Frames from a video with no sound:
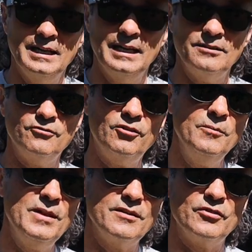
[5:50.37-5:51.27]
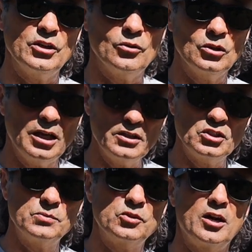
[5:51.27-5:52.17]
And from that video, a lot of
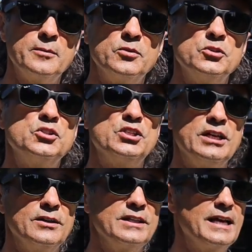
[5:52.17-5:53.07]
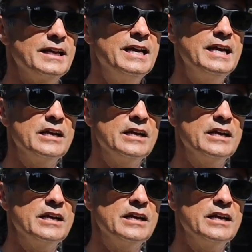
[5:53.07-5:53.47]
subscribers shared that